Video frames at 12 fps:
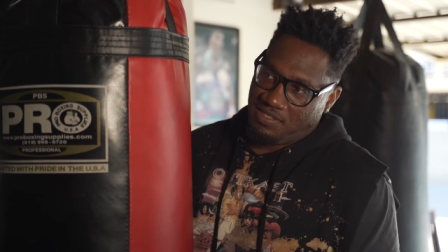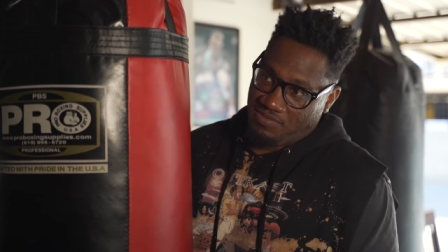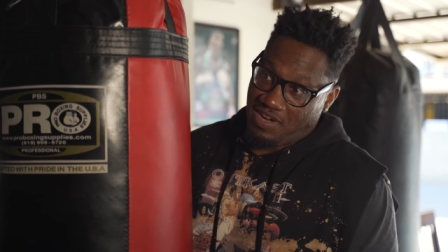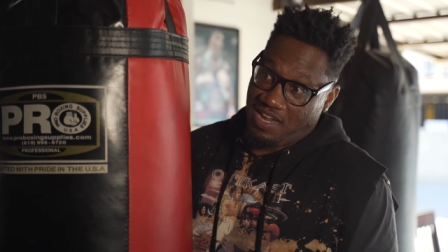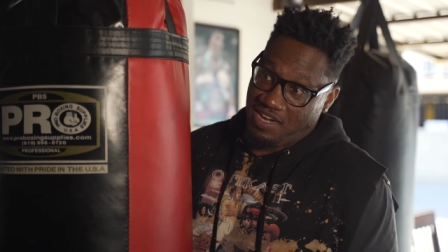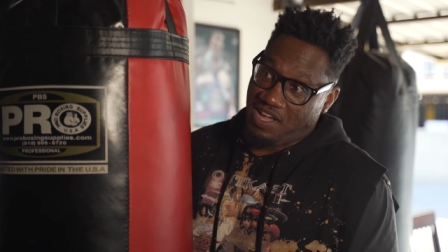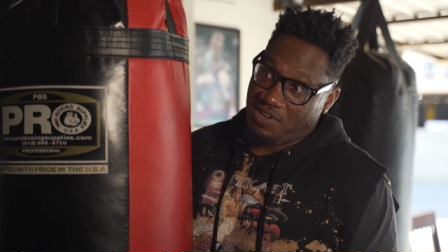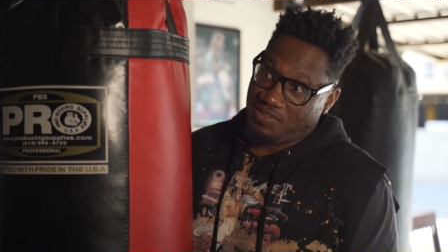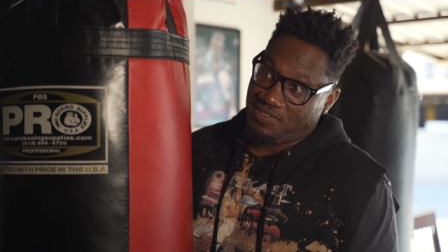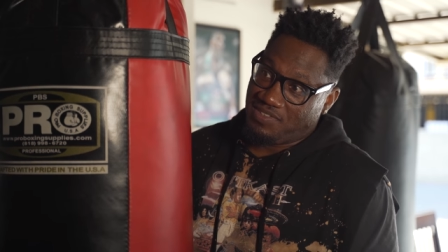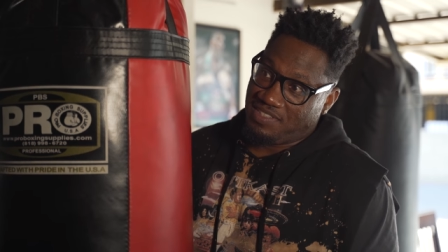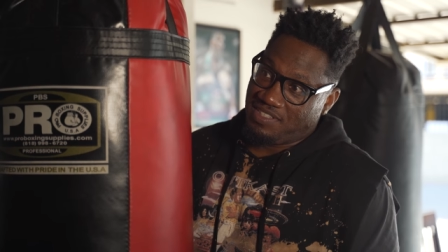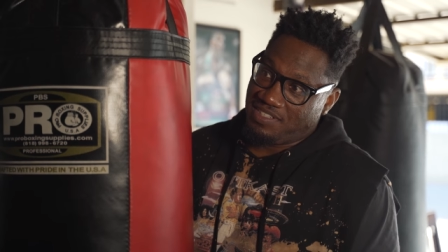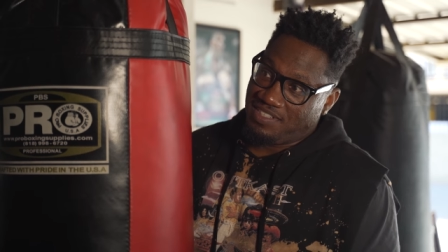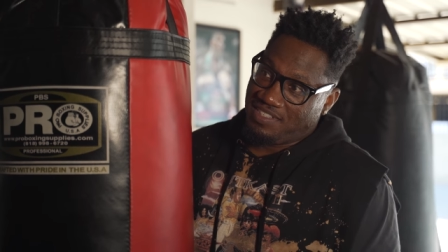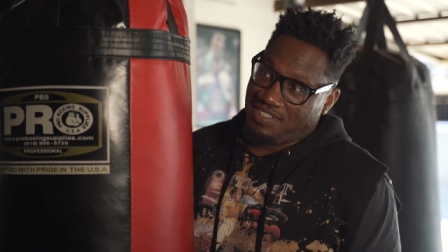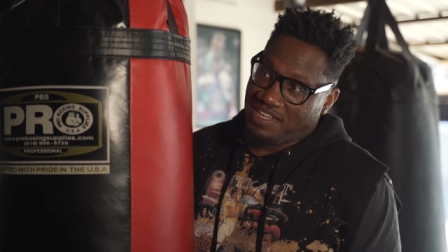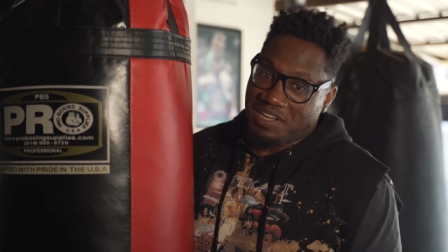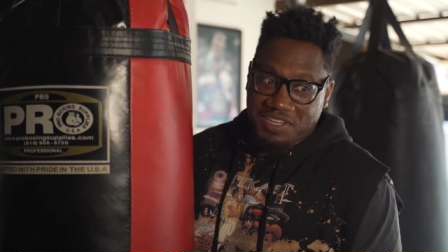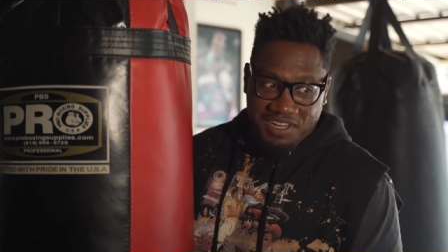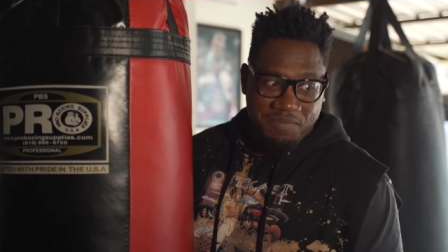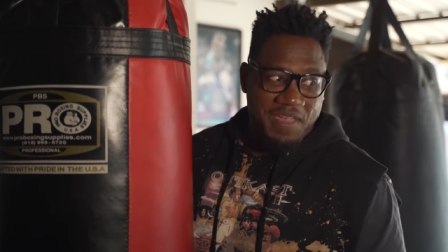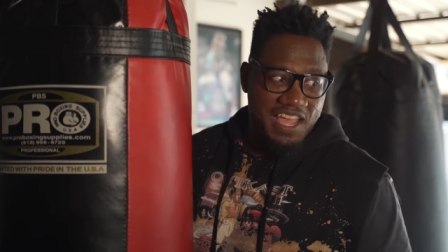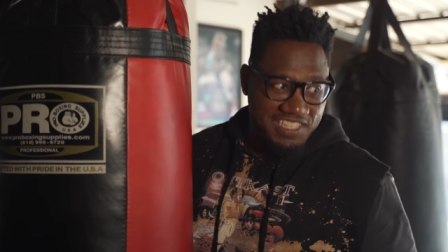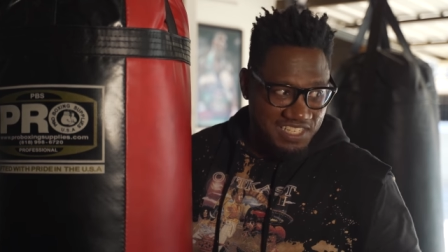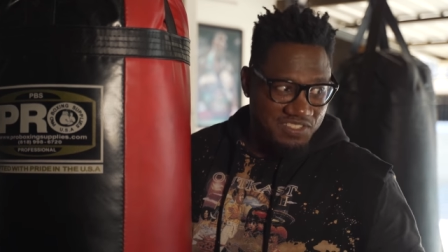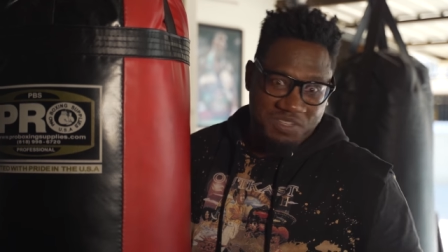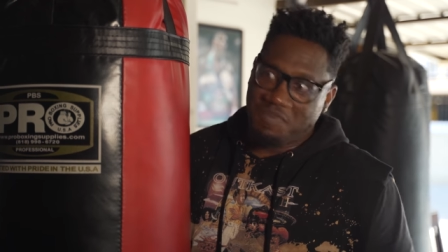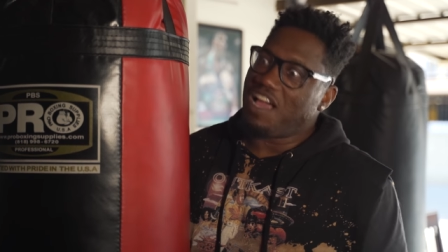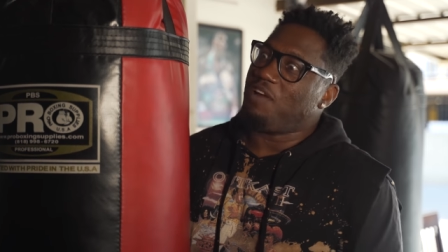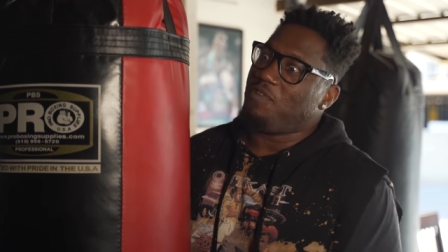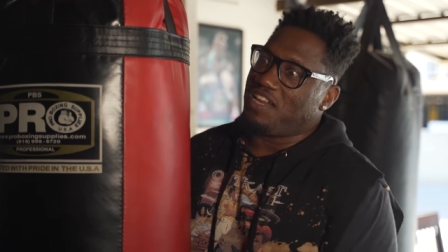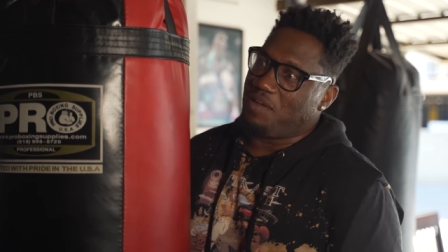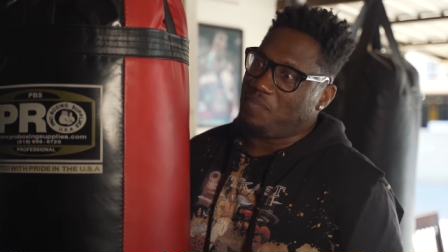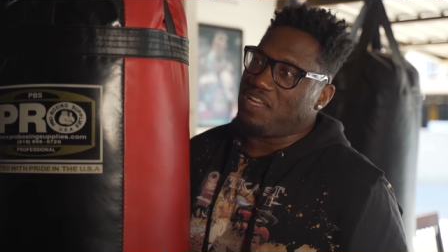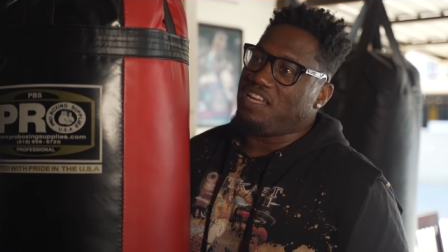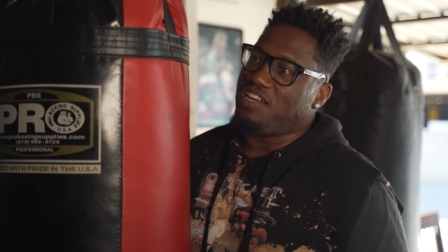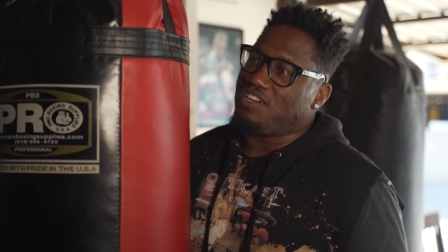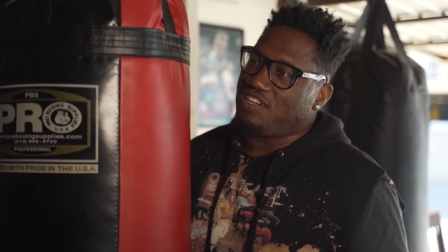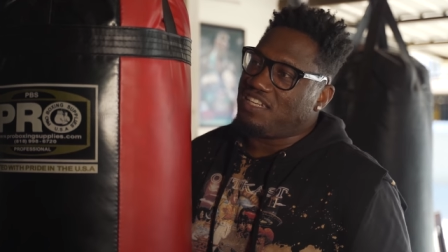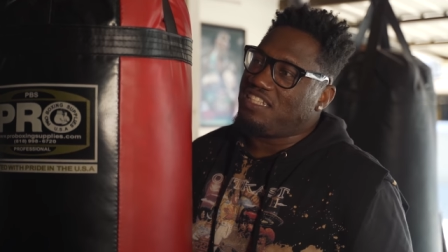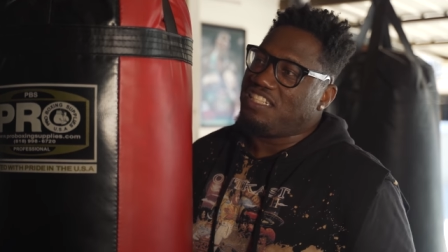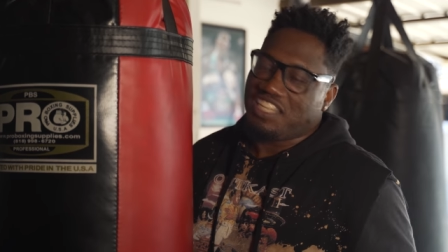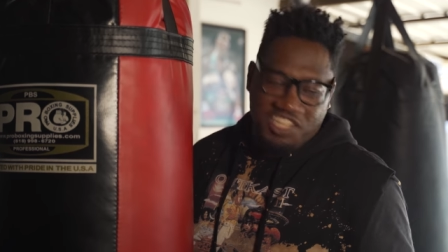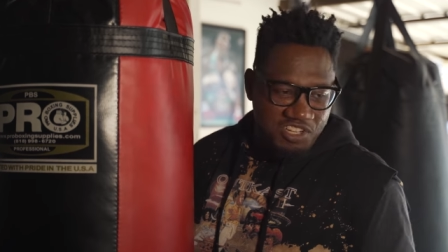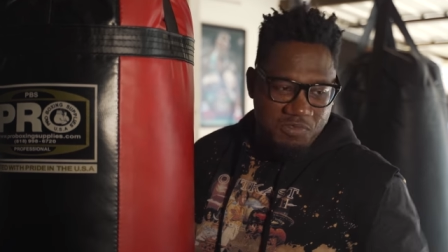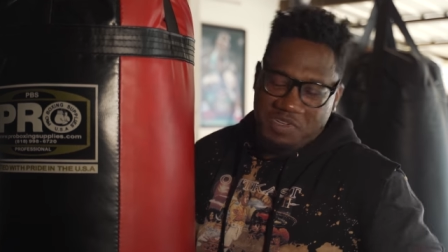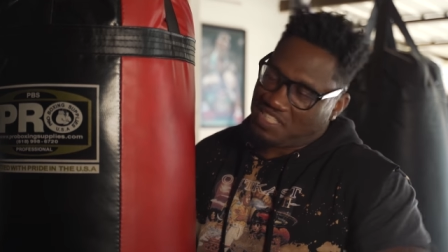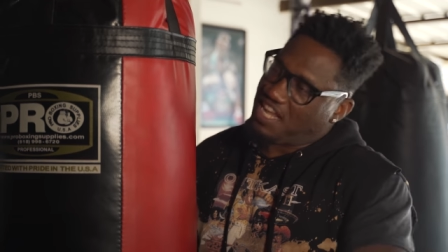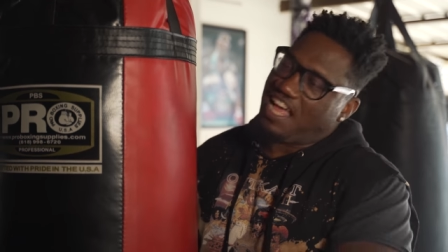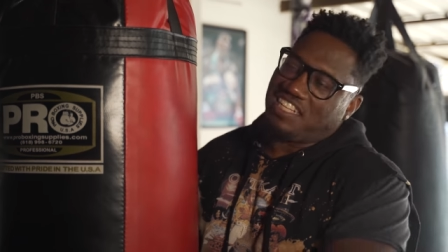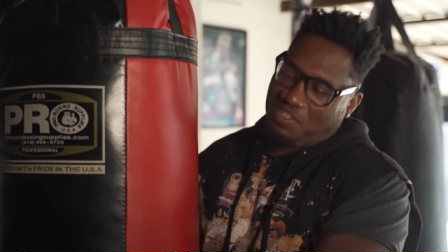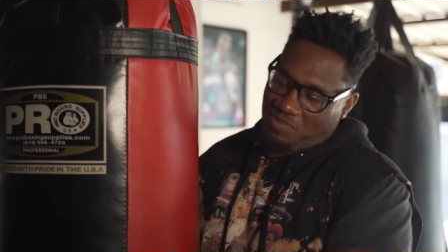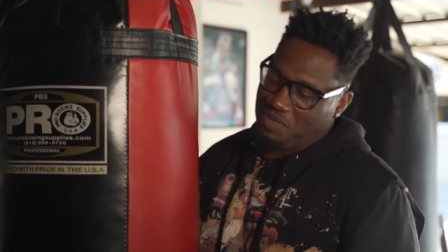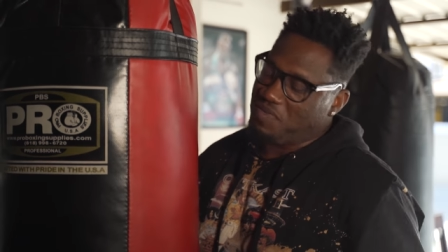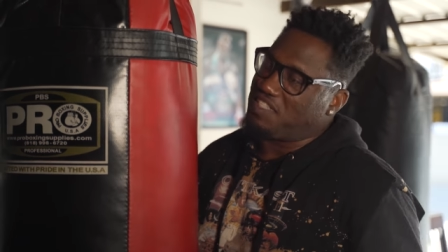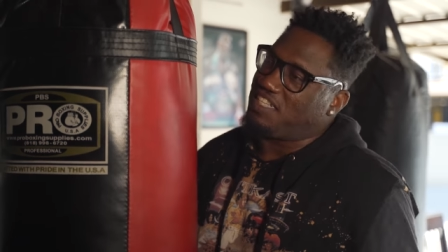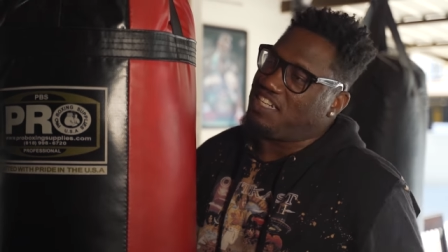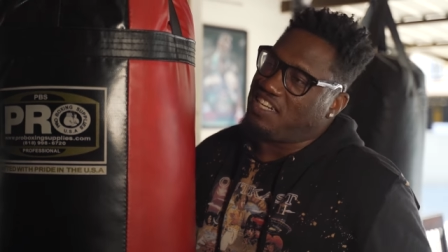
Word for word: I know. Now, imagine if somebody ran up in here. Ezekiel, Wisconsin wouldn't be sitting